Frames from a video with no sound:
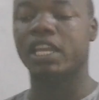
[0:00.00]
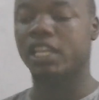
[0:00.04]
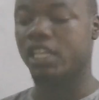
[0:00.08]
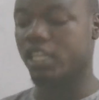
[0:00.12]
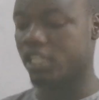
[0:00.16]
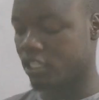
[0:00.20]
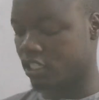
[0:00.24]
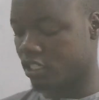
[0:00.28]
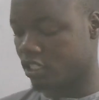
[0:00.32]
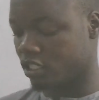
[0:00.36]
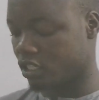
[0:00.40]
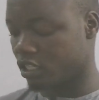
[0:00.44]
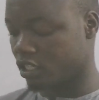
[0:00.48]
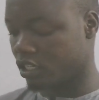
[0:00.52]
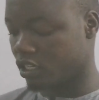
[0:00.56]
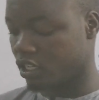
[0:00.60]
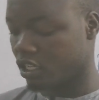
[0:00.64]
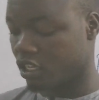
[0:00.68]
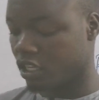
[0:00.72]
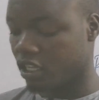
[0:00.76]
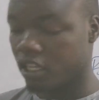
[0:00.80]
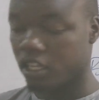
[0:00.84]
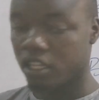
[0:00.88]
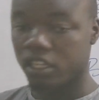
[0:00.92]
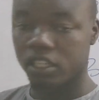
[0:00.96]

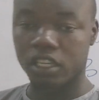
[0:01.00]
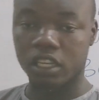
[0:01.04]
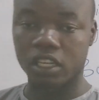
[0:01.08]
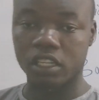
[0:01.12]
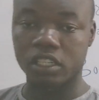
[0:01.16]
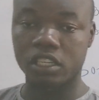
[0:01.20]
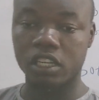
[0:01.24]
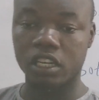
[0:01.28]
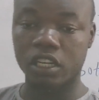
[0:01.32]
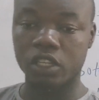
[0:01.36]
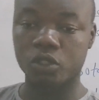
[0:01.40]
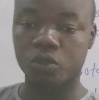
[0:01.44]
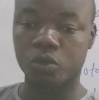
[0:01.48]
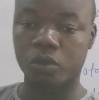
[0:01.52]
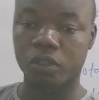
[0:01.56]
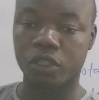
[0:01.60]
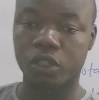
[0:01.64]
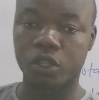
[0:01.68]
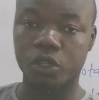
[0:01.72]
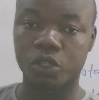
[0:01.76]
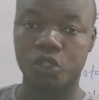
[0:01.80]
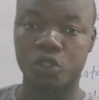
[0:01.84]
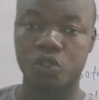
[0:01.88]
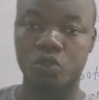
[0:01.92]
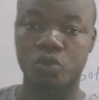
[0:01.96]
biology that deals with
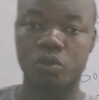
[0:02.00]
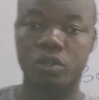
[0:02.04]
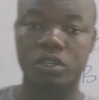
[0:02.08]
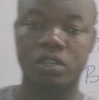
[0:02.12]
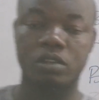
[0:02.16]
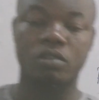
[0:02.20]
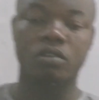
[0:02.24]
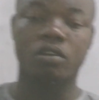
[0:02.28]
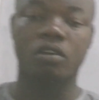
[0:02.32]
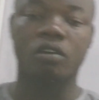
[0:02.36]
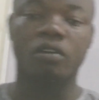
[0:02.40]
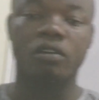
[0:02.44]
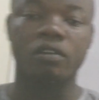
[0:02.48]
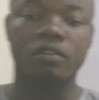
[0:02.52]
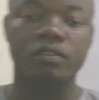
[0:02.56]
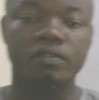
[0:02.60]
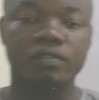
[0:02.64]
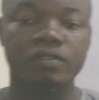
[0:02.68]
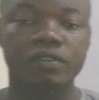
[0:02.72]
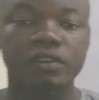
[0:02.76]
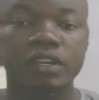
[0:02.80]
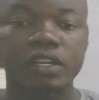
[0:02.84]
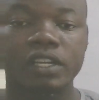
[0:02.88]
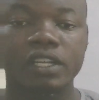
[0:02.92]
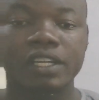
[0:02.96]
the study
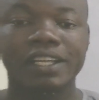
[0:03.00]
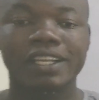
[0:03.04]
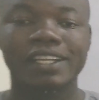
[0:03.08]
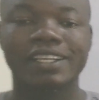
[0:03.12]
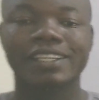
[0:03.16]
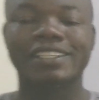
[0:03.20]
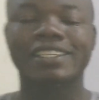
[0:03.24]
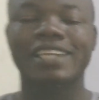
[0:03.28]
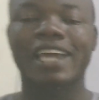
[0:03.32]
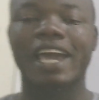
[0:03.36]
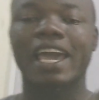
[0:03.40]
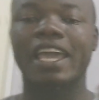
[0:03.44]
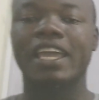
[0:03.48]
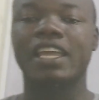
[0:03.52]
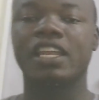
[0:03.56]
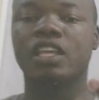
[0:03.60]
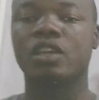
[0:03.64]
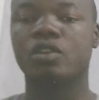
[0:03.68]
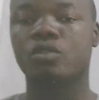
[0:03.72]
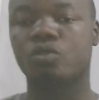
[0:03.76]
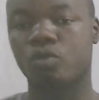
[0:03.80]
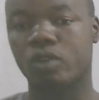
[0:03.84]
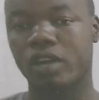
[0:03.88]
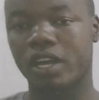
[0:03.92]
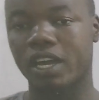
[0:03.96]
of
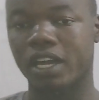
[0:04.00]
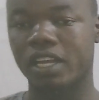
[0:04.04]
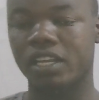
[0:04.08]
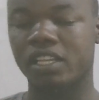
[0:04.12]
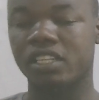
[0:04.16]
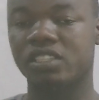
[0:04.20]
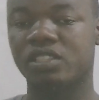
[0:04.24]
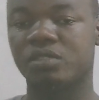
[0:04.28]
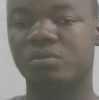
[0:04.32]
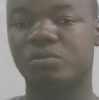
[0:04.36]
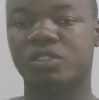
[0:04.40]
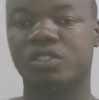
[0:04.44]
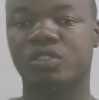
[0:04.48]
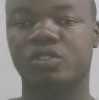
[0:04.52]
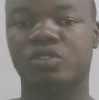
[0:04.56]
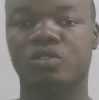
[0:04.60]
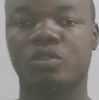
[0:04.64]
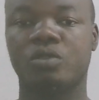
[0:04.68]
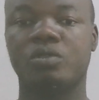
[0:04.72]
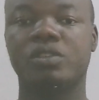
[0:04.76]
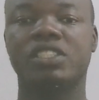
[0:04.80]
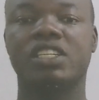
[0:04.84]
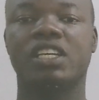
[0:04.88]
tiny organisms. So